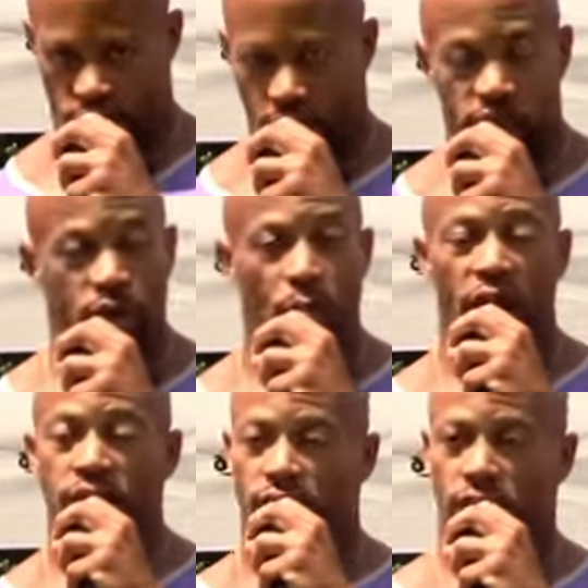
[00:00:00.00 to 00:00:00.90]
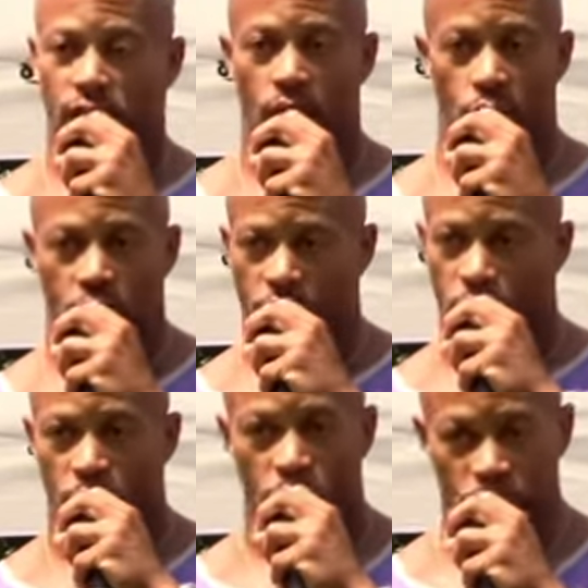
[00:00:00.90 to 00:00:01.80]
That's the main thing that I
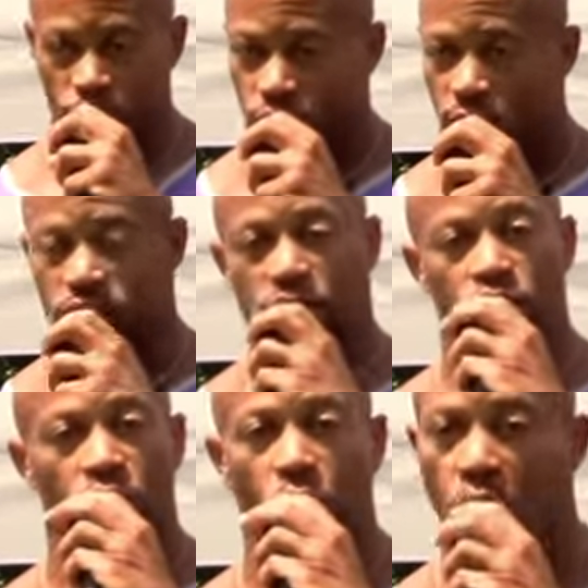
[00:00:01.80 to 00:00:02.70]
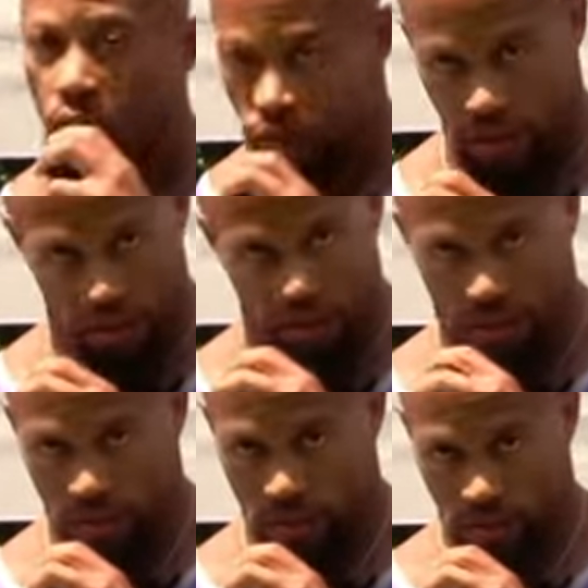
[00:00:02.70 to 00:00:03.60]
recommend people drink. Just drink water.
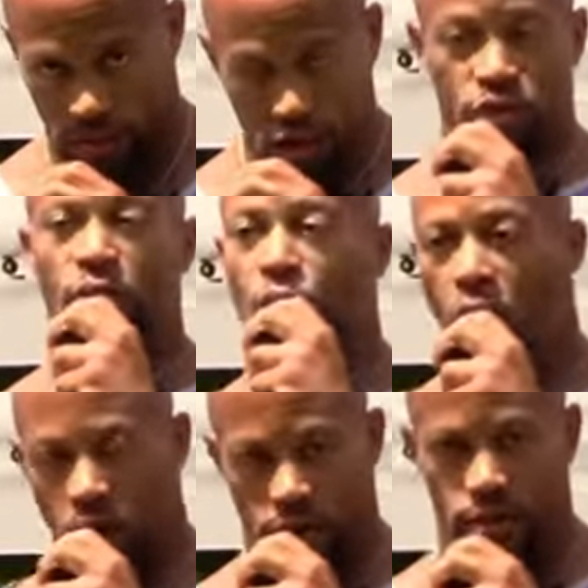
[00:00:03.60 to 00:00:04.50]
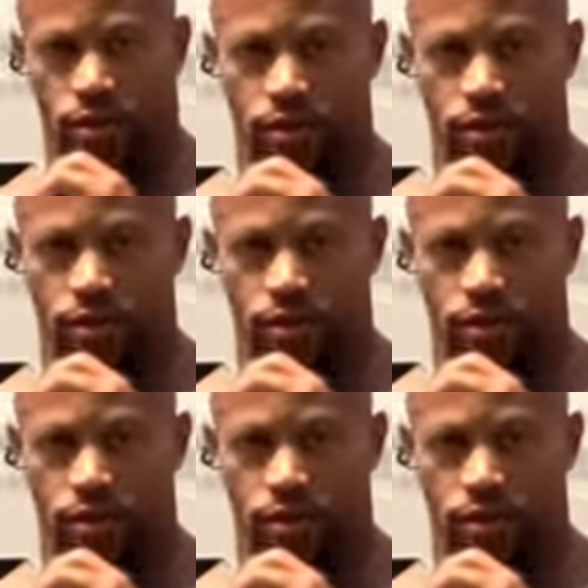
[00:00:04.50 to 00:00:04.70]
Just drink water.